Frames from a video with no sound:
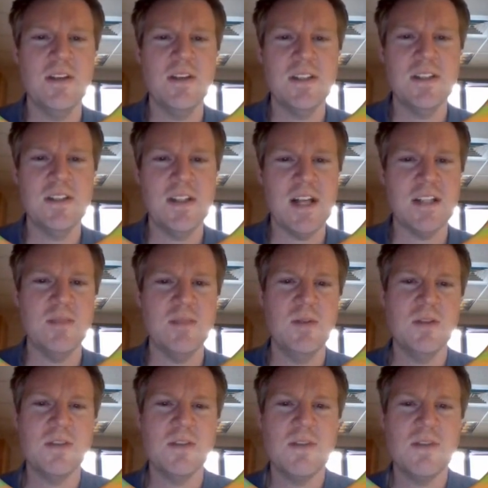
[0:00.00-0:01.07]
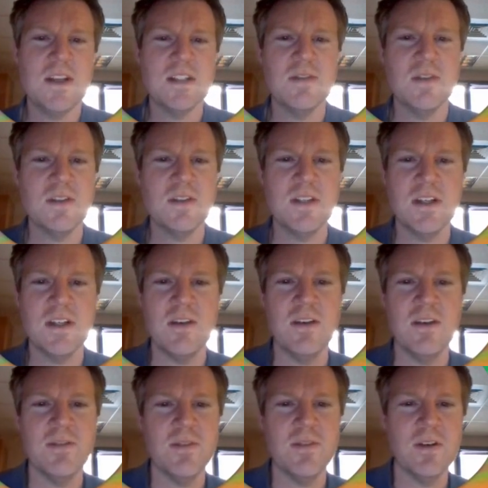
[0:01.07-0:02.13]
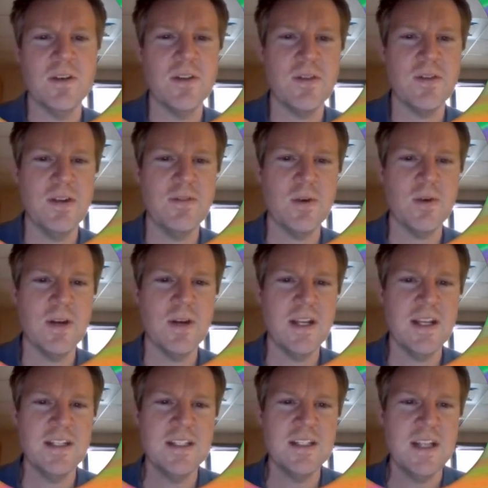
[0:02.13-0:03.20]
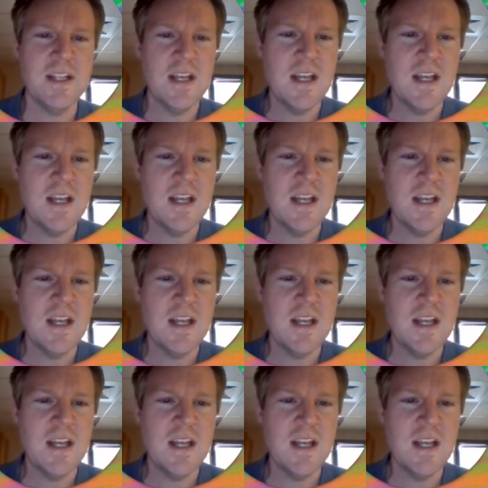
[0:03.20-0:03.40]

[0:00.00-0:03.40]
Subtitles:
you can see lots of music festivals that go on for 3-4 days.